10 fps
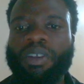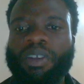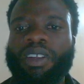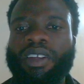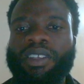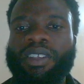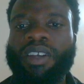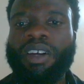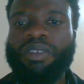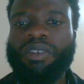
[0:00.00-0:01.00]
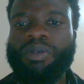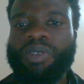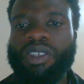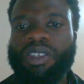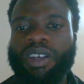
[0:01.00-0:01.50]
and the attributes
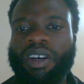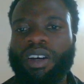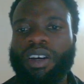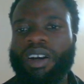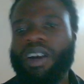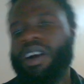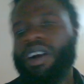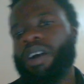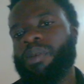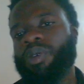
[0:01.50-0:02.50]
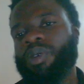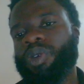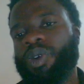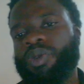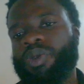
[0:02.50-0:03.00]
are amount
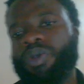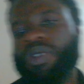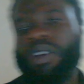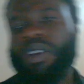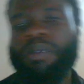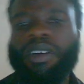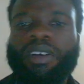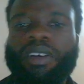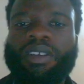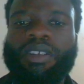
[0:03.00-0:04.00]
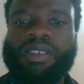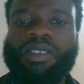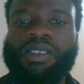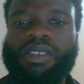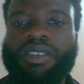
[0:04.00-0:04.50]
owned, among others.
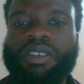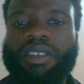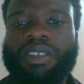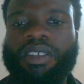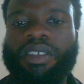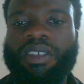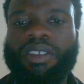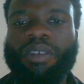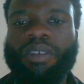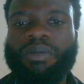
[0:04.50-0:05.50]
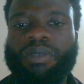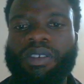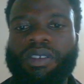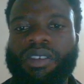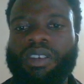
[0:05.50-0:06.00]
This is exam
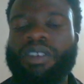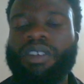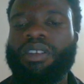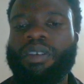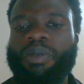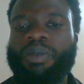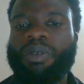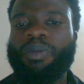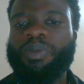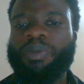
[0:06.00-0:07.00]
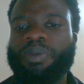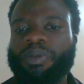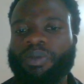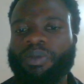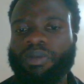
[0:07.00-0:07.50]
table,
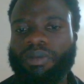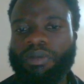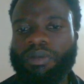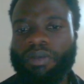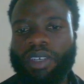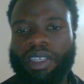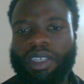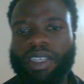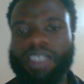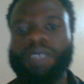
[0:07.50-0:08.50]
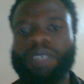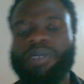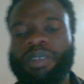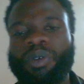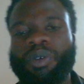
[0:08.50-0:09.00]
and the exam
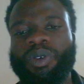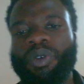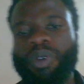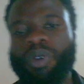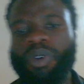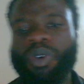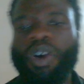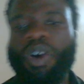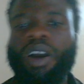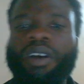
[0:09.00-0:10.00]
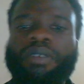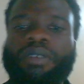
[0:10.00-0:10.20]
table will have